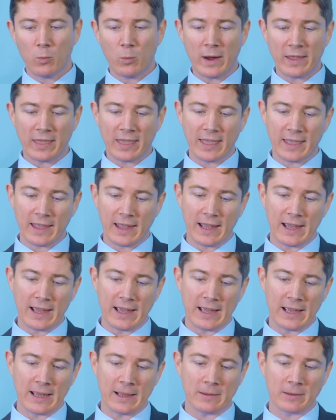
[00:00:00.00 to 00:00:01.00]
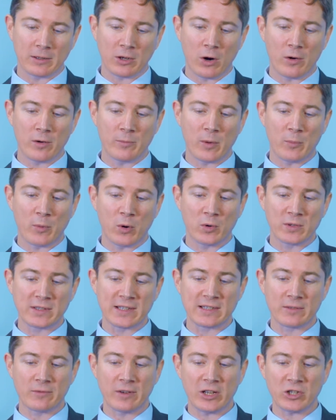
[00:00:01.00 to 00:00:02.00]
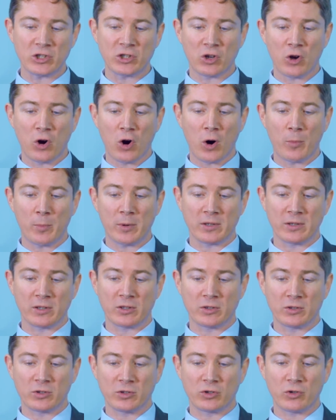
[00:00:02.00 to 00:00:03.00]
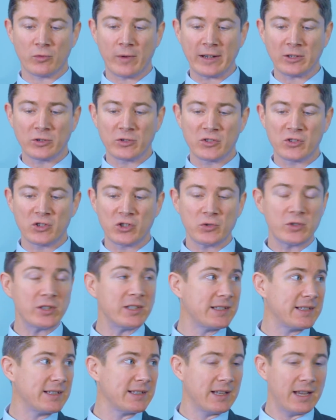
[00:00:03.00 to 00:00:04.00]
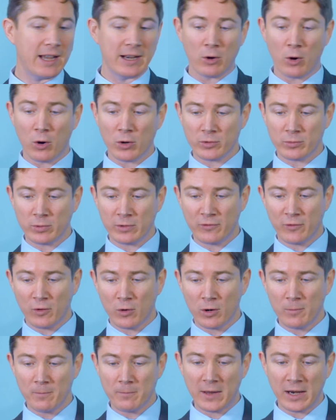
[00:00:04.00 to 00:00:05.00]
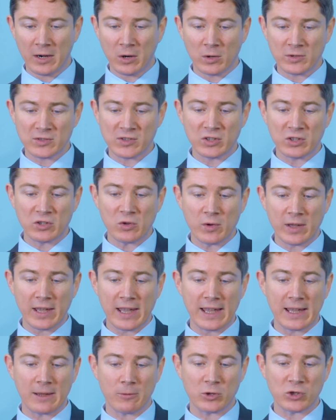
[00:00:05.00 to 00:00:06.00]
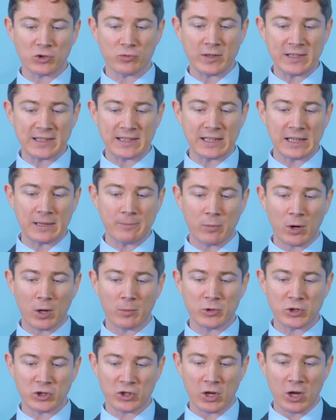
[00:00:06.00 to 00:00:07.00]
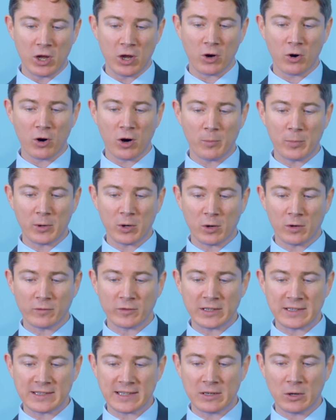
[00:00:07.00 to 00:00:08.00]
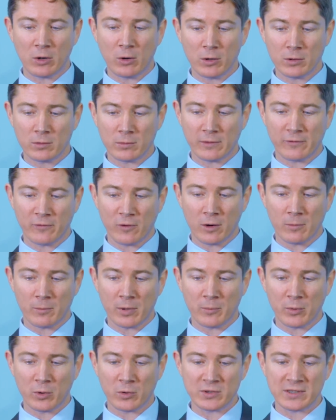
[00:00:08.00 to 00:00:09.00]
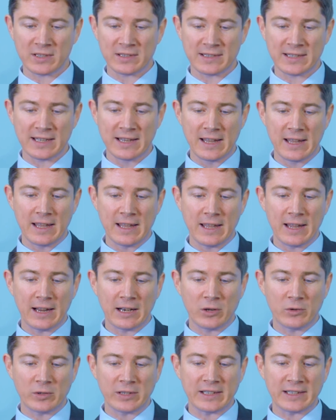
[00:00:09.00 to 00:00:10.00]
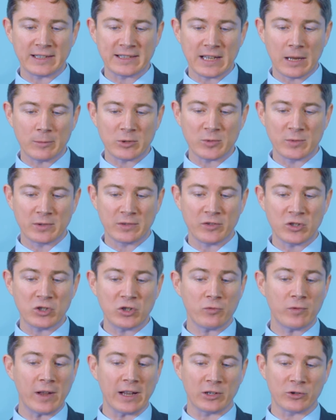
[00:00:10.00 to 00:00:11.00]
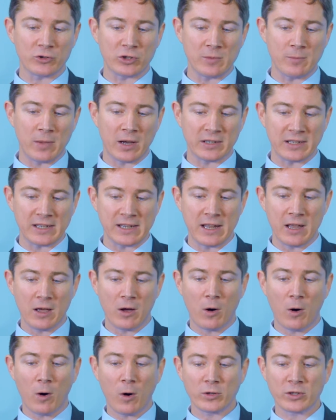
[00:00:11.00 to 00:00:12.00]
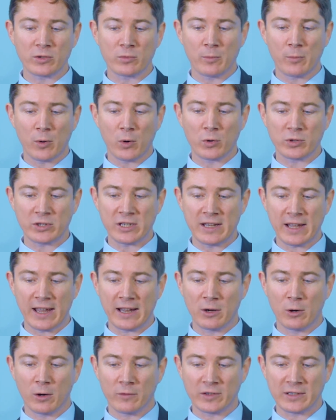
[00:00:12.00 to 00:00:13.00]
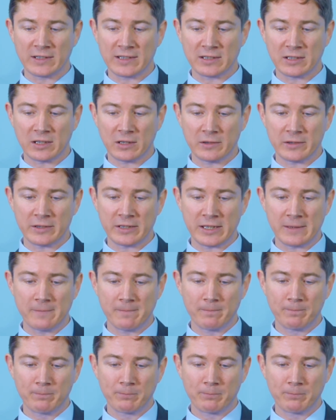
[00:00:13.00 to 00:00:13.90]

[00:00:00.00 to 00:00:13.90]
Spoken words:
with current proposals in relation to corporate directors' duties and audit reform, and also the UK, which recently published corporate governance and audit reform proposals, including the establishment of a new regulatory body, Audit Reporting and Governance Authority.